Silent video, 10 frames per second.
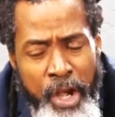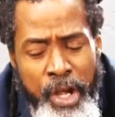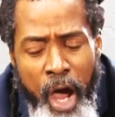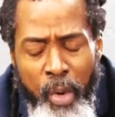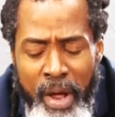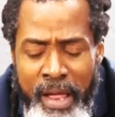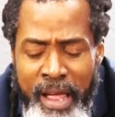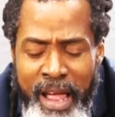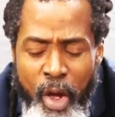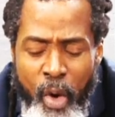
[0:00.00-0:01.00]
Now,
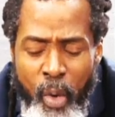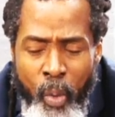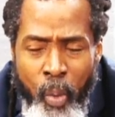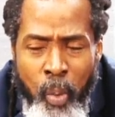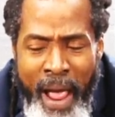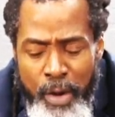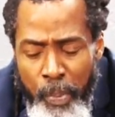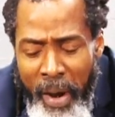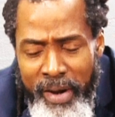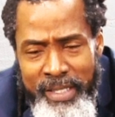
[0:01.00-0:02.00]
where do
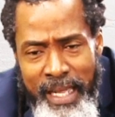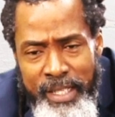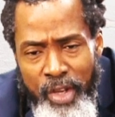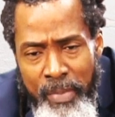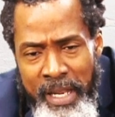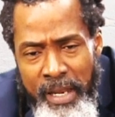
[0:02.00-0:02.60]
parasites normally